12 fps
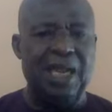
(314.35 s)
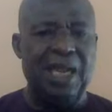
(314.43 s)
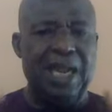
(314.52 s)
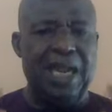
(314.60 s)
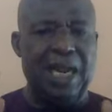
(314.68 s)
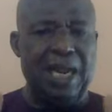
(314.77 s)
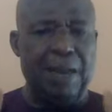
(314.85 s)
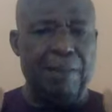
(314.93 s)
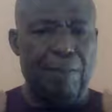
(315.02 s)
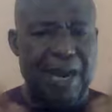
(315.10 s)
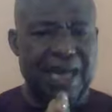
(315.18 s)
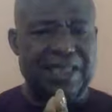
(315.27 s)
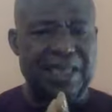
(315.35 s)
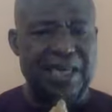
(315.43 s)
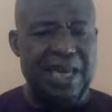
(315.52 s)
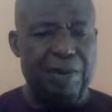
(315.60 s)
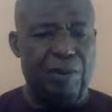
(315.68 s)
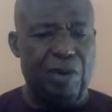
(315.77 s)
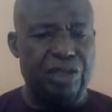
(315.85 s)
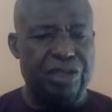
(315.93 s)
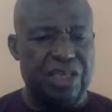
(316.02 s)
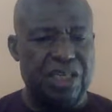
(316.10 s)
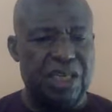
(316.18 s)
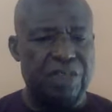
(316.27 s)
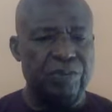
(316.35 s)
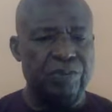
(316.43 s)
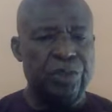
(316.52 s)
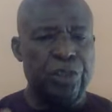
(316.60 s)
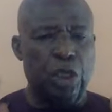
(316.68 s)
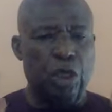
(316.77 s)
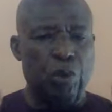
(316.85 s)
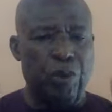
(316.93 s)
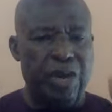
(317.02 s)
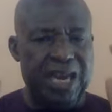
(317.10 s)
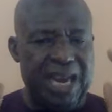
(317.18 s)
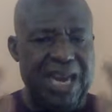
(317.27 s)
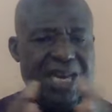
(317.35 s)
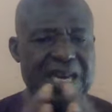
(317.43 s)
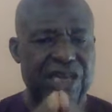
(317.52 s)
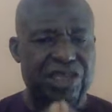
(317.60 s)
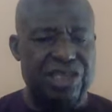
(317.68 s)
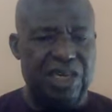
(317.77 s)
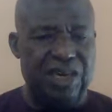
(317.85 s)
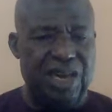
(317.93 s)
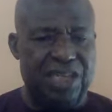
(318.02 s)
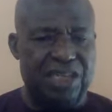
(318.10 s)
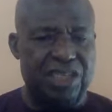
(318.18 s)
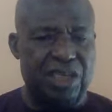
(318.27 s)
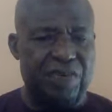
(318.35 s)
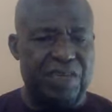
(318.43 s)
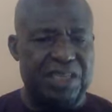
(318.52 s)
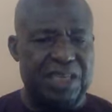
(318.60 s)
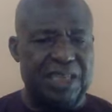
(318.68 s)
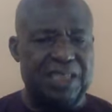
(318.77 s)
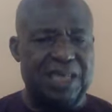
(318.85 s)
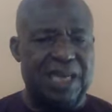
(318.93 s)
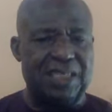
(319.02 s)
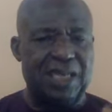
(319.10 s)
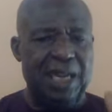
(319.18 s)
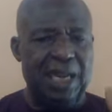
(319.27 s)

In the mighty name of Jesus, you will eat the riches of the Gentiles.